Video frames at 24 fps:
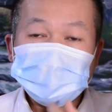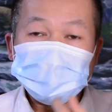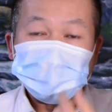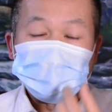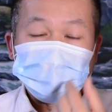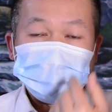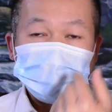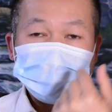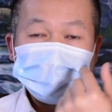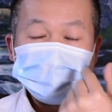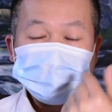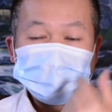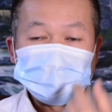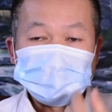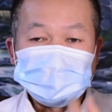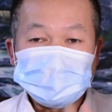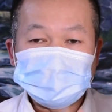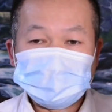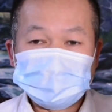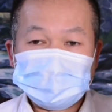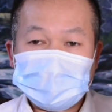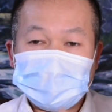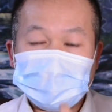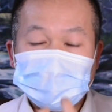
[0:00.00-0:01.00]
When you
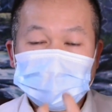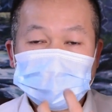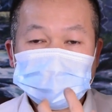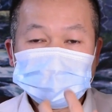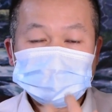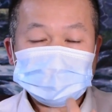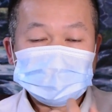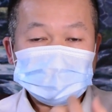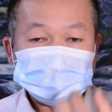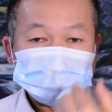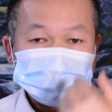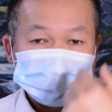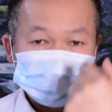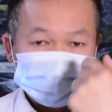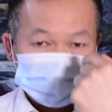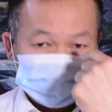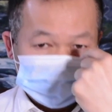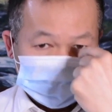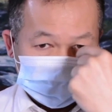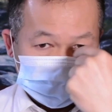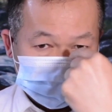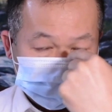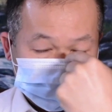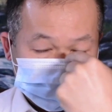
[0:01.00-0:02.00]
do that, the